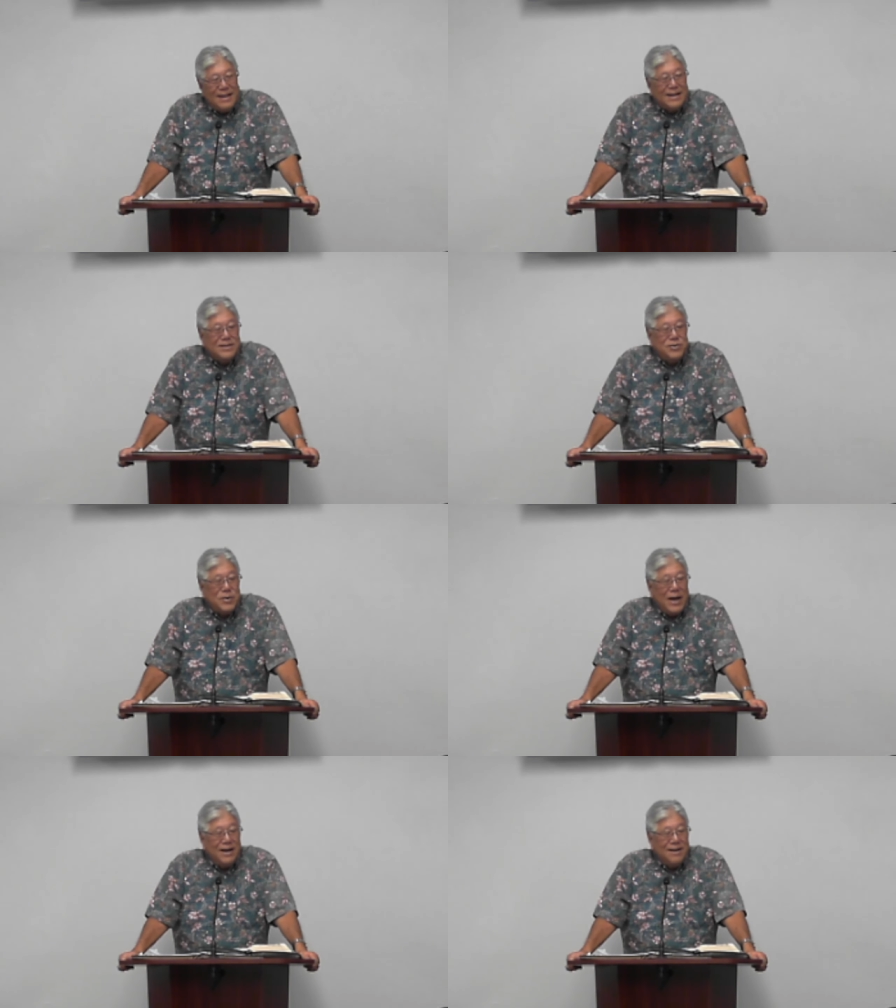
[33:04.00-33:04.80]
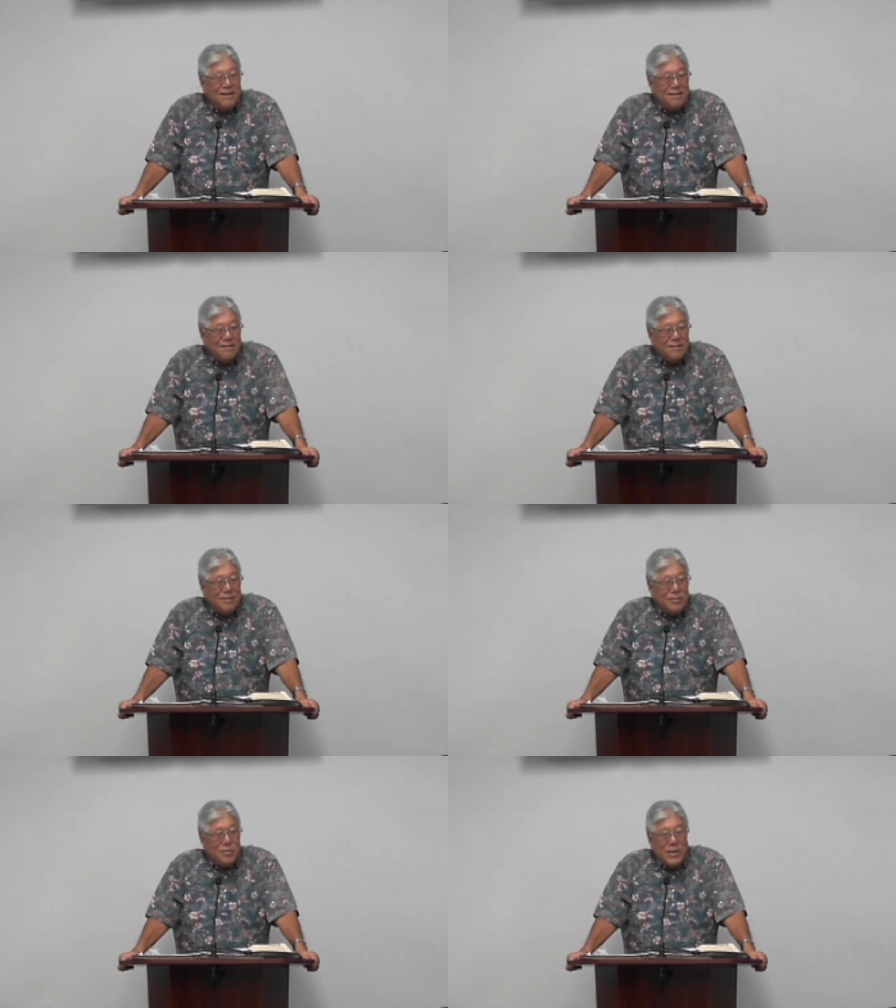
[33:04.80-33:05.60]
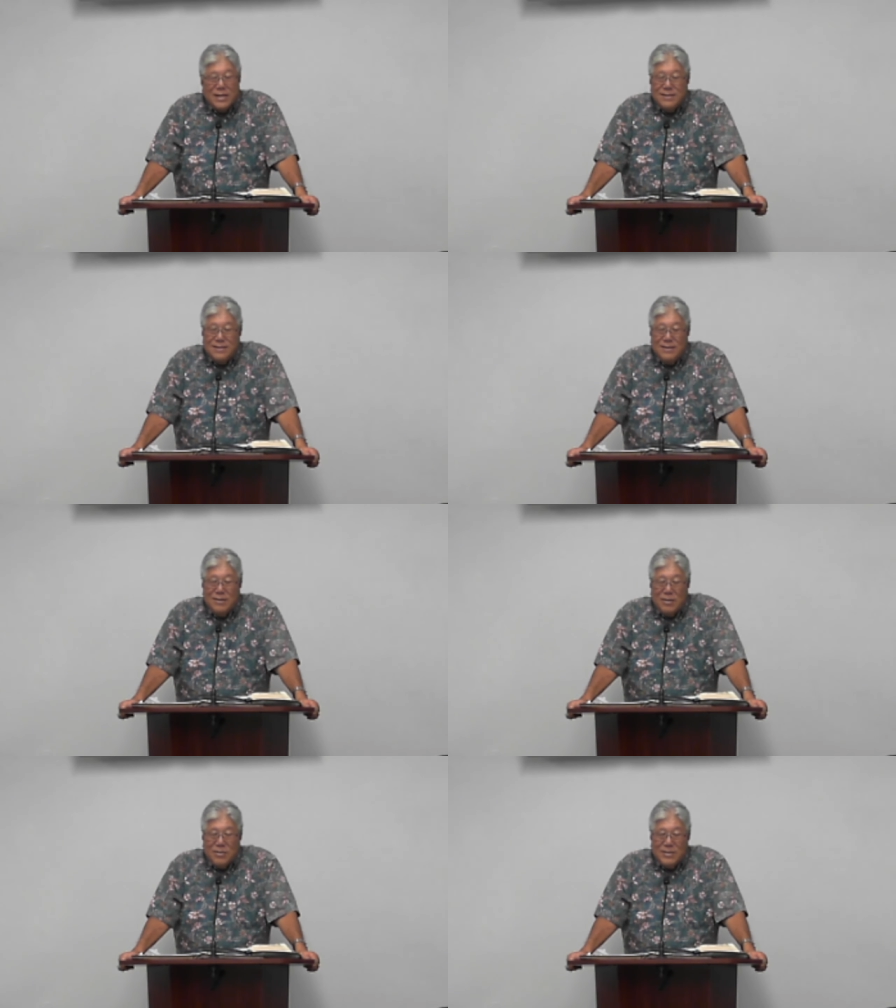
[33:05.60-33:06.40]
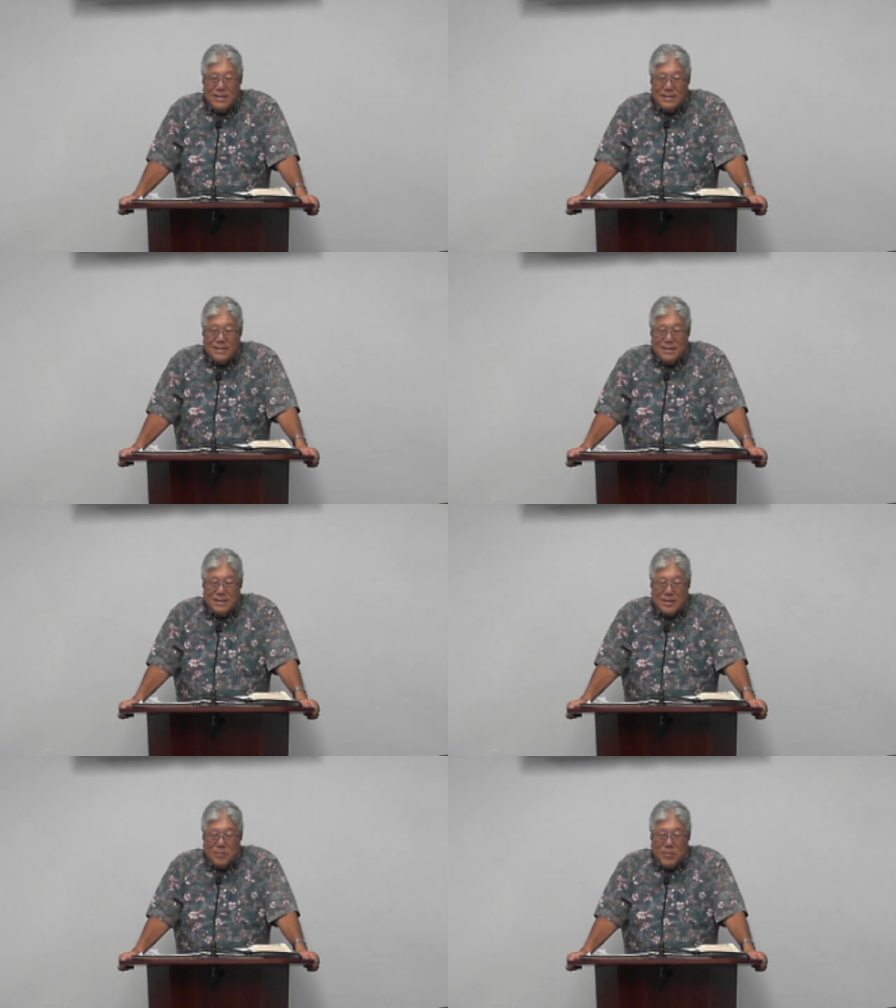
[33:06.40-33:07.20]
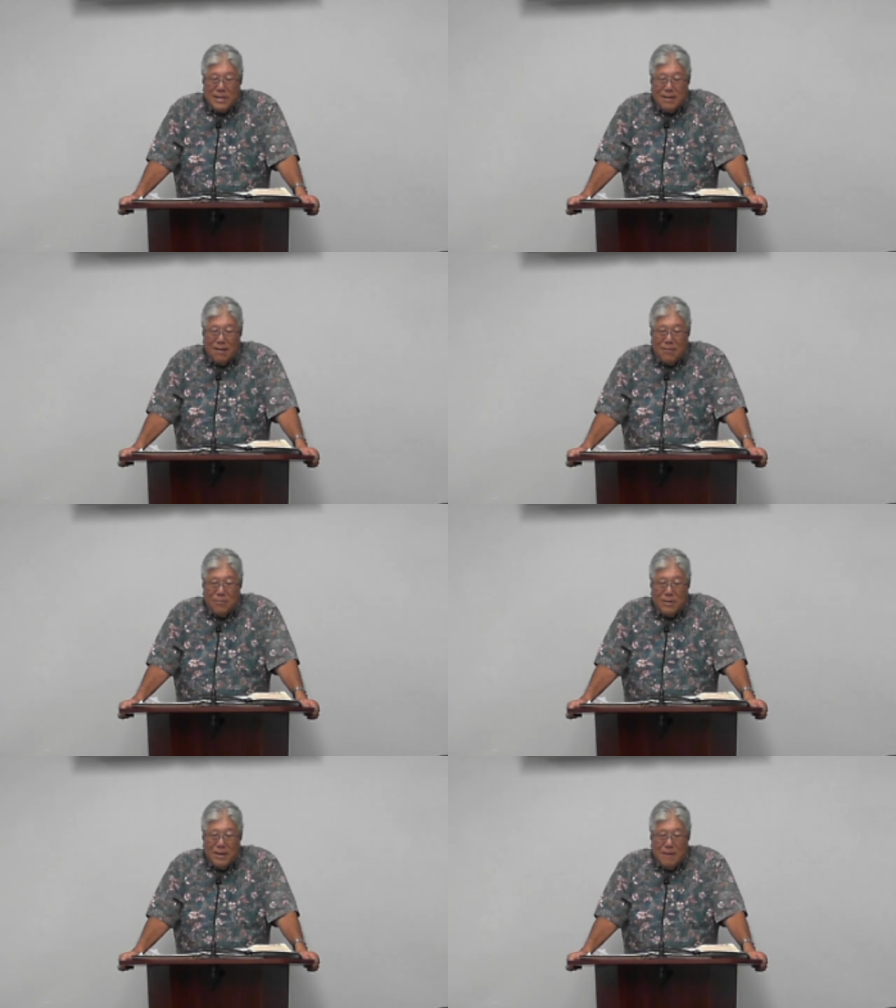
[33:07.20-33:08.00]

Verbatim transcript: like a dragon. You know, we can see all these things coming down.